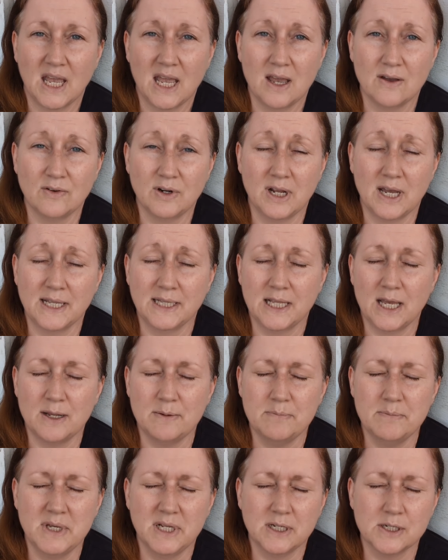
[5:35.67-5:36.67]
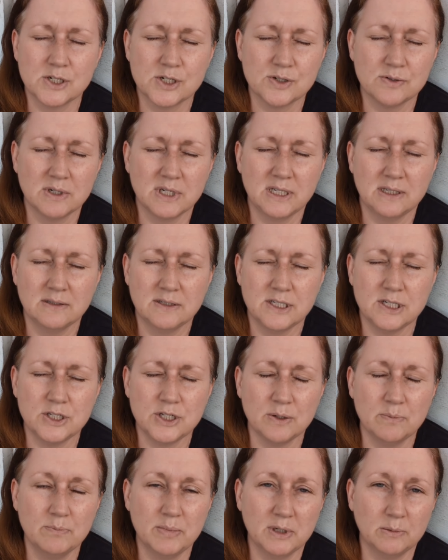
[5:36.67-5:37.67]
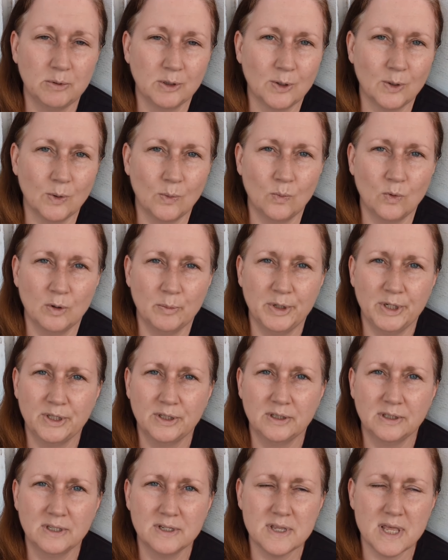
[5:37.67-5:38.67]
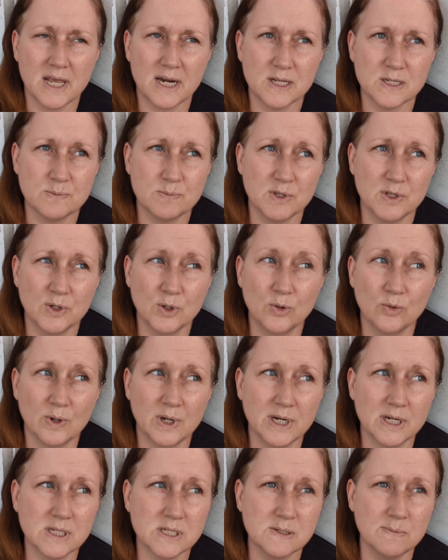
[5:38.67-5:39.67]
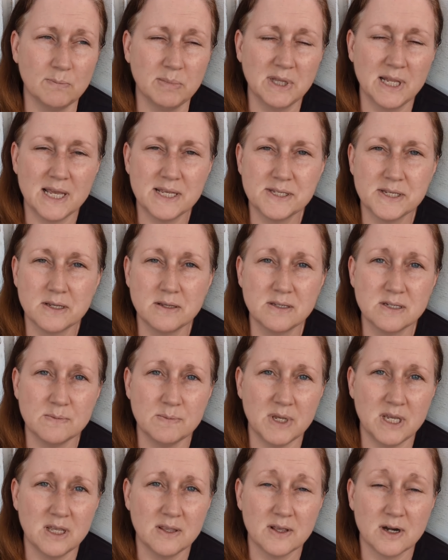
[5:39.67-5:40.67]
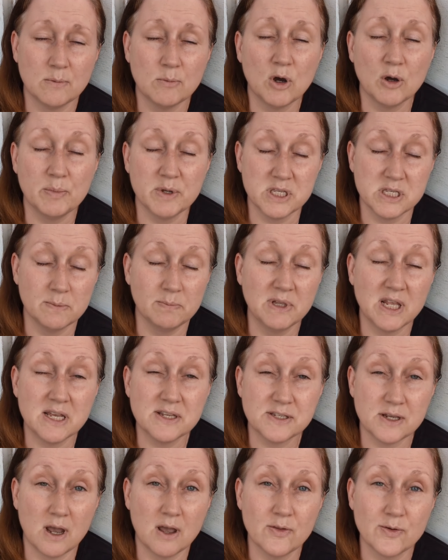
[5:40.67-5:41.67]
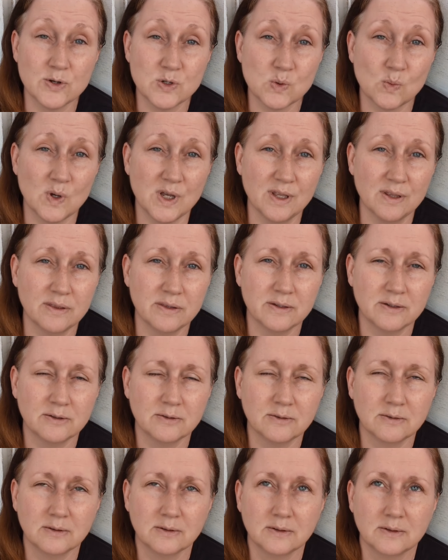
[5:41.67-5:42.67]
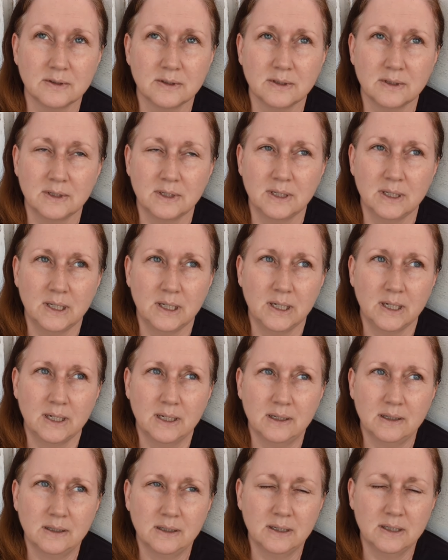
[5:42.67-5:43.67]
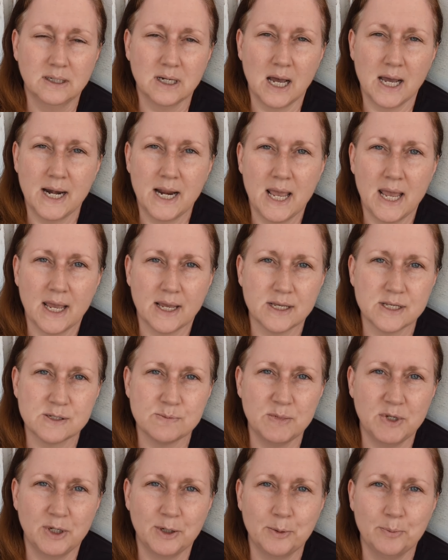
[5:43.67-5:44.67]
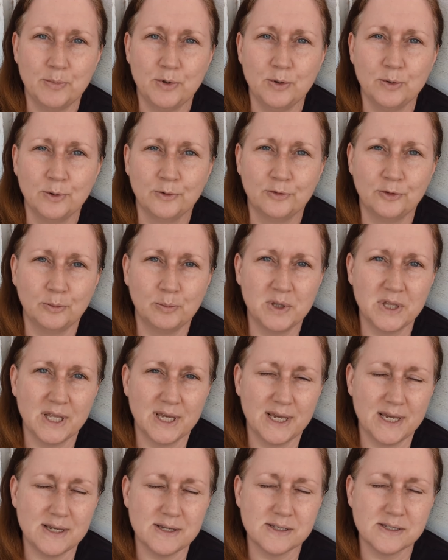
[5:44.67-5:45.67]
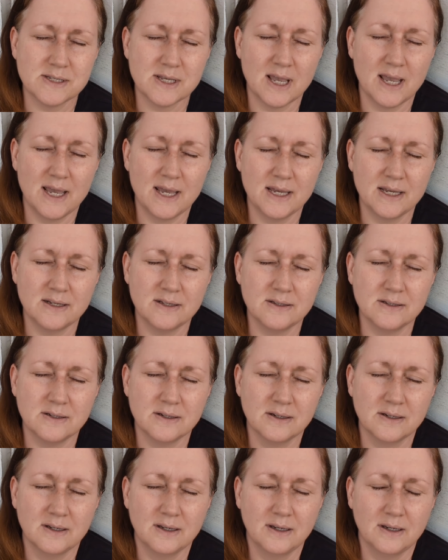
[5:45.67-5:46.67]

I have an online ministry teaching biblical womanhood that has been the greatest blessing to me that I'm hoping to bless others with. God has me in a beautiful place, and